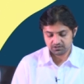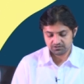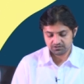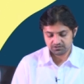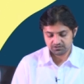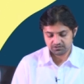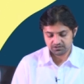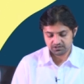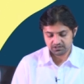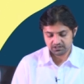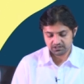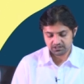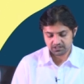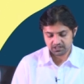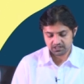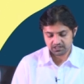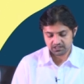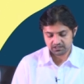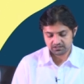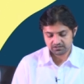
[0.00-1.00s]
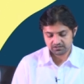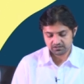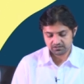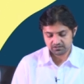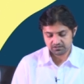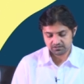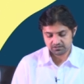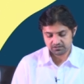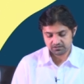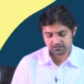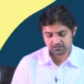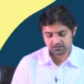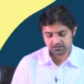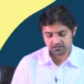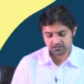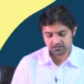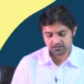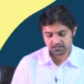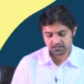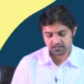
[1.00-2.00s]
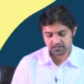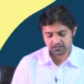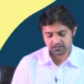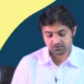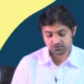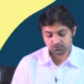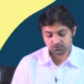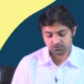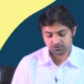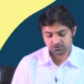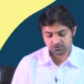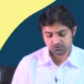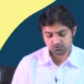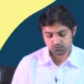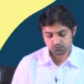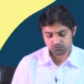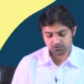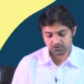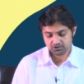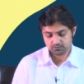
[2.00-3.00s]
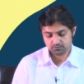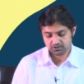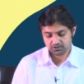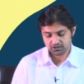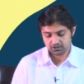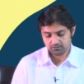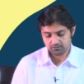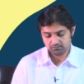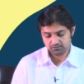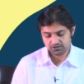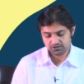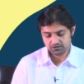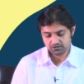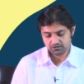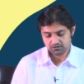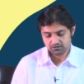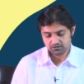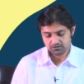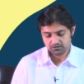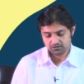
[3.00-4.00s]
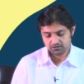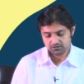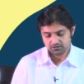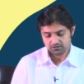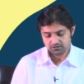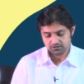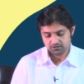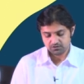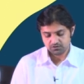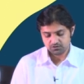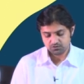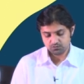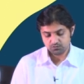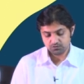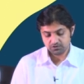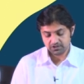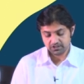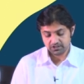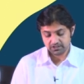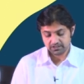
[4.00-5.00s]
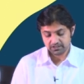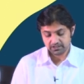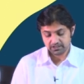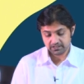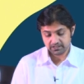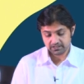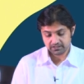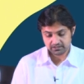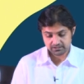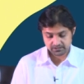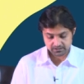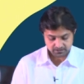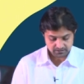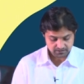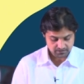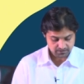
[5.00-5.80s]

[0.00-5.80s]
this is delta x and this is delta x so this total becomes 2 delta x.